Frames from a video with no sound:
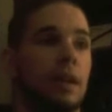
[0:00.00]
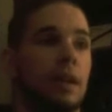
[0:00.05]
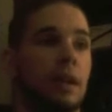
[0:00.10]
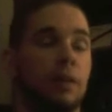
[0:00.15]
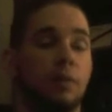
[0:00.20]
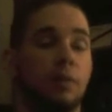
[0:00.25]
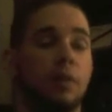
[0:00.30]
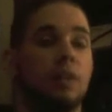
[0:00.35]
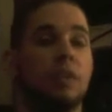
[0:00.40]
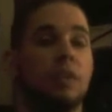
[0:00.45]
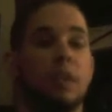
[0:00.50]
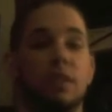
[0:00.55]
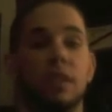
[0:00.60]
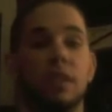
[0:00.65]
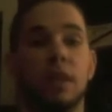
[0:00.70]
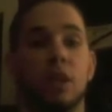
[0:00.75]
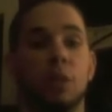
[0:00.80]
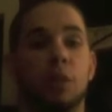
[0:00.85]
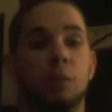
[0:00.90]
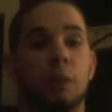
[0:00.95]
And the reason I
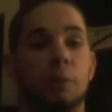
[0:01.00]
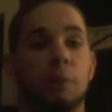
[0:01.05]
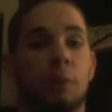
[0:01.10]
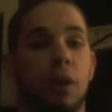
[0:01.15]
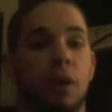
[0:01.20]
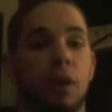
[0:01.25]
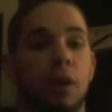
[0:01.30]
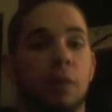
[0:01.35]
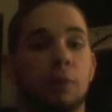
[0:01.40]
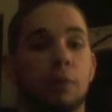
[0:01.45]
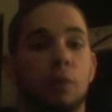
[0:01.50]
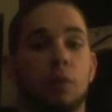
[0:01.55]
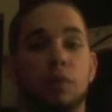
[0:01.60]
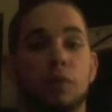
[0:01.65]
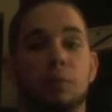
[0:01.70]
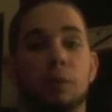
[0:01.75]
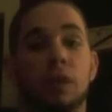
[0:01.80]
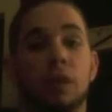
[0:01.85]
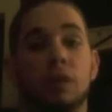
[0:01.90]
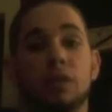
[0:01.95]
say it could be a marketing move
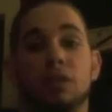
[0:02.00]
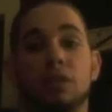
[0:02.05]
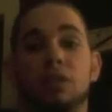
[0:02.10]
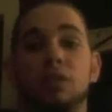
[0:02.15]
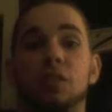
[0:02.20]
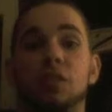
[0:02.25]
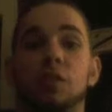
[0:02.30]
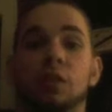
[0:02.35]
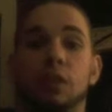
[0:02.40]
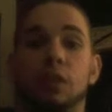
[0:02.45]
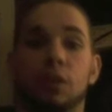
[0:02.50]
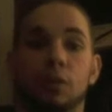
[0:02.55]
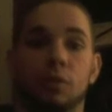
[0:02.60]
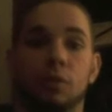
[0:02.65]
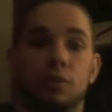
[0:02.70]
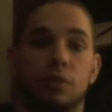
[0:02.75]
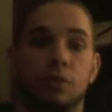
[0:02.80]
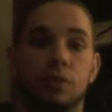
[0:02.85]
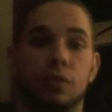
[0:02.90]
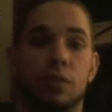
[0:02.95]
is because it's
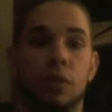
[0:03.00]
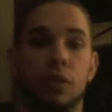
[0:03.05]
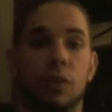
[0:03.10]
Syracuse.